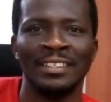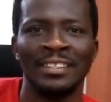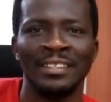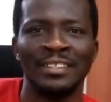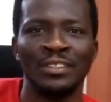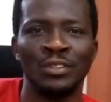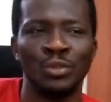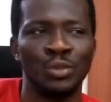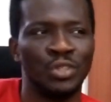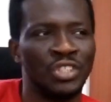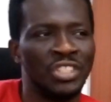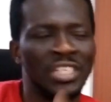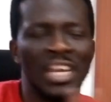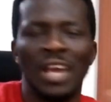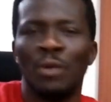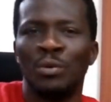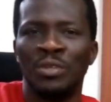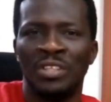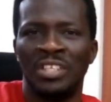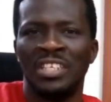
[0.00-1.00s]
to
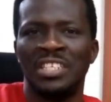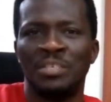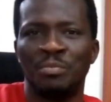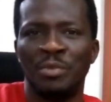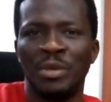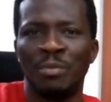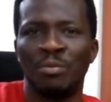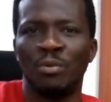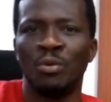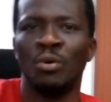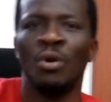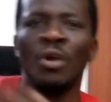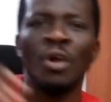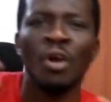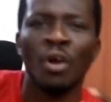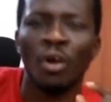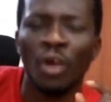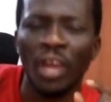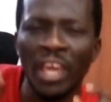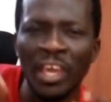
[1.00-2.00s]
share with these people?
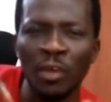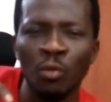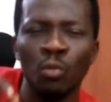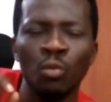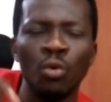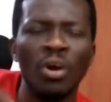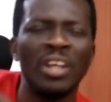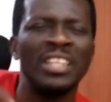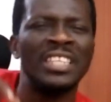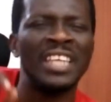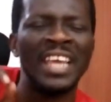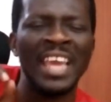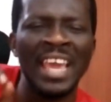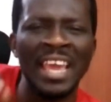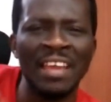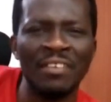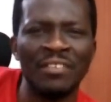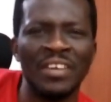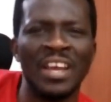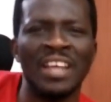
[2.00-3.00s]
In what
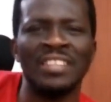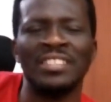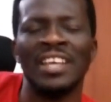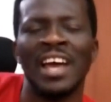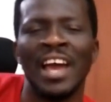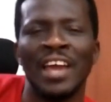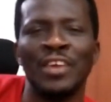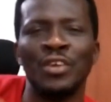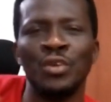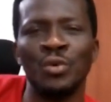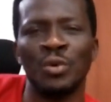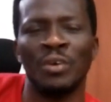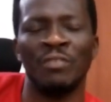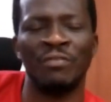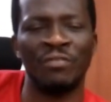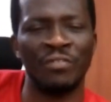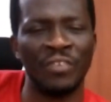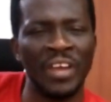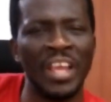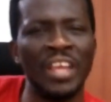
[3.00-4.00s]
areas are you
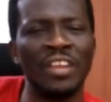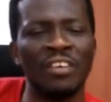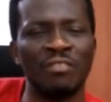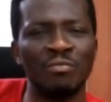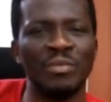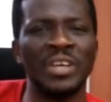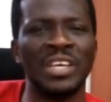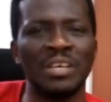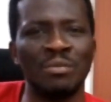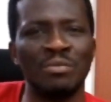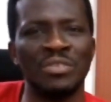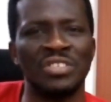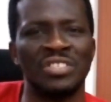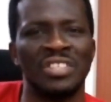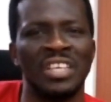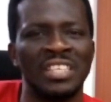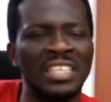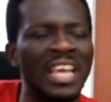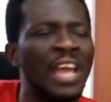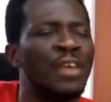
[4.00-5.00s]
afraid of making
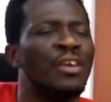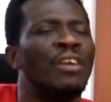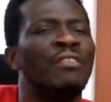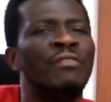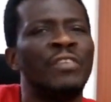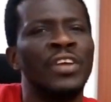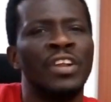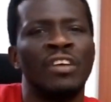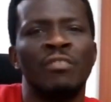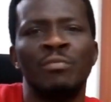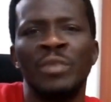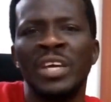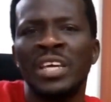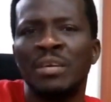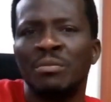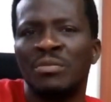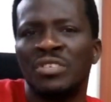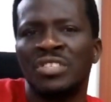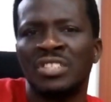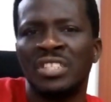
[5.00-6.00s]
mistakes? Are you afraid of
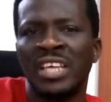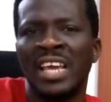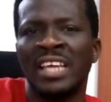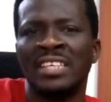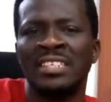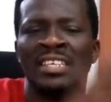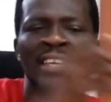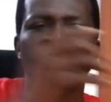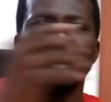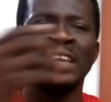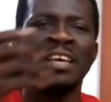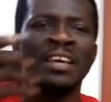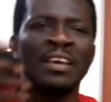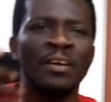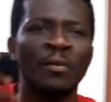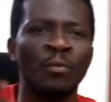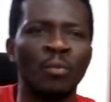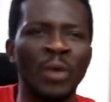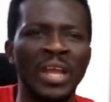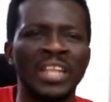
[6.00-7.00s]
making mistakes
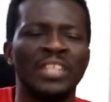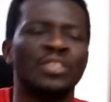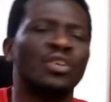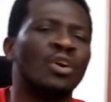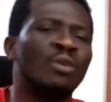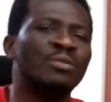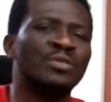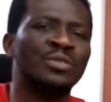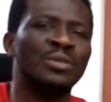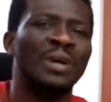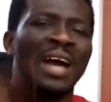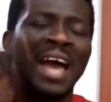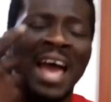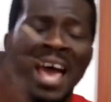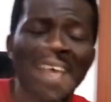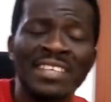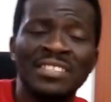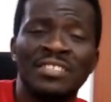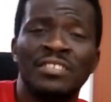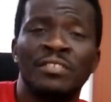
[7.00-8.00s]
when it comes to
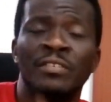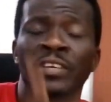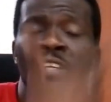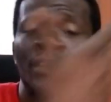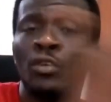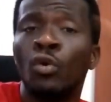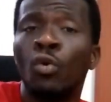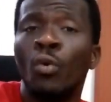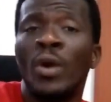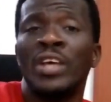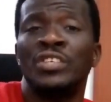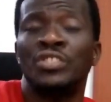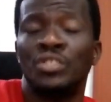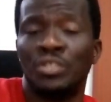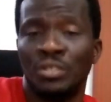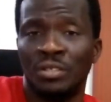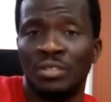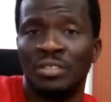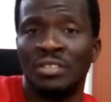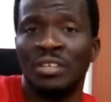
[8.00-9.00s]
answering
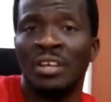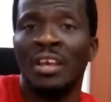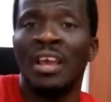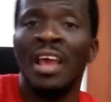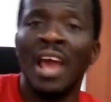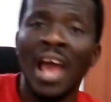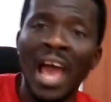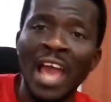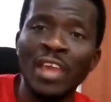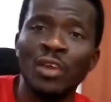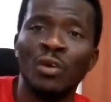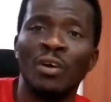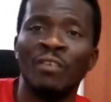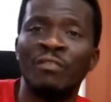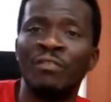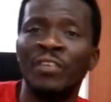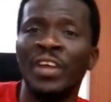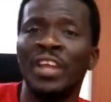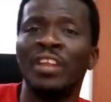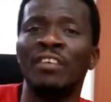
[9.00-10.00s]
questions? Are you
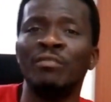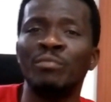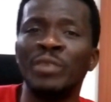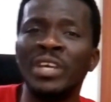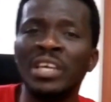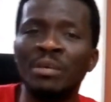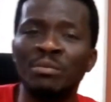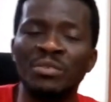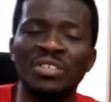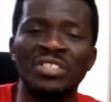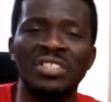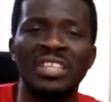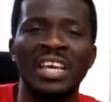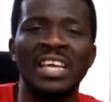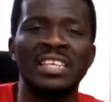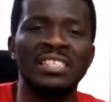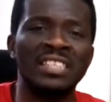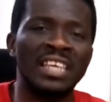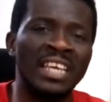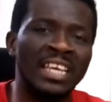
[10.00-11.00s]
afraid of making
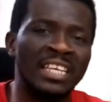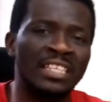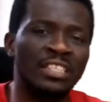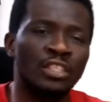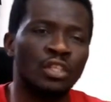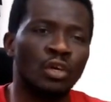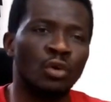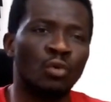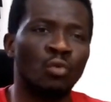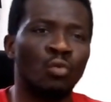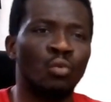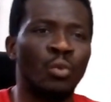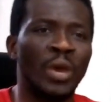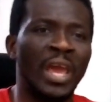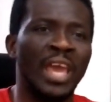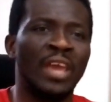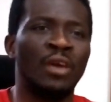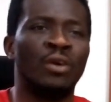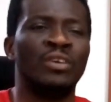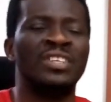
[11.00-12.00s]
mistakes in the
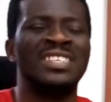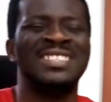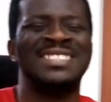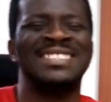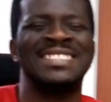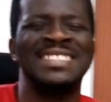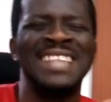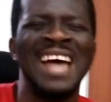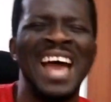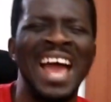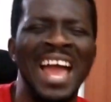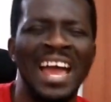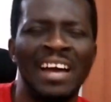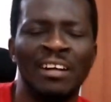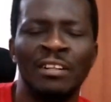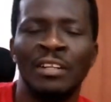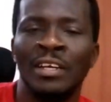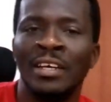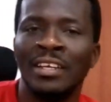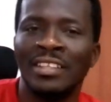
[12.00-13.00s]
way or the
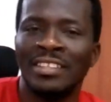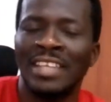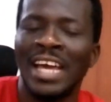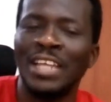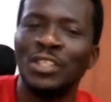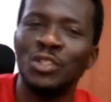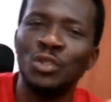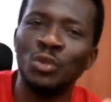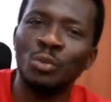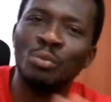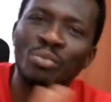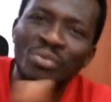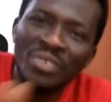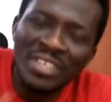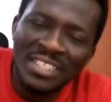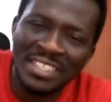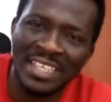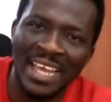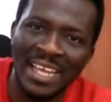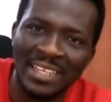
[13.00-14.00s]
style that you
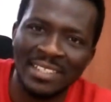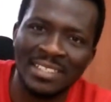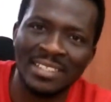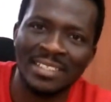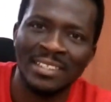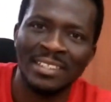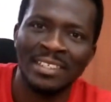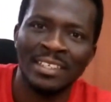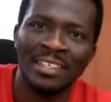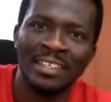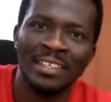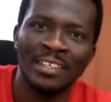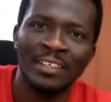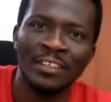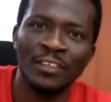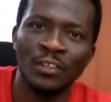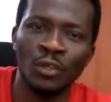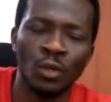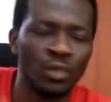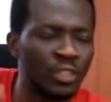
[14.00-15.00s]
present
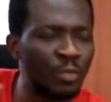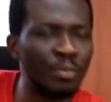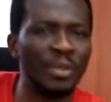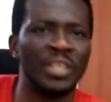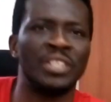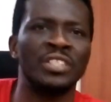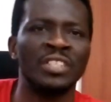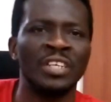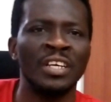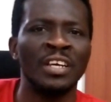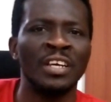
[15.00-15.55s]
your speech?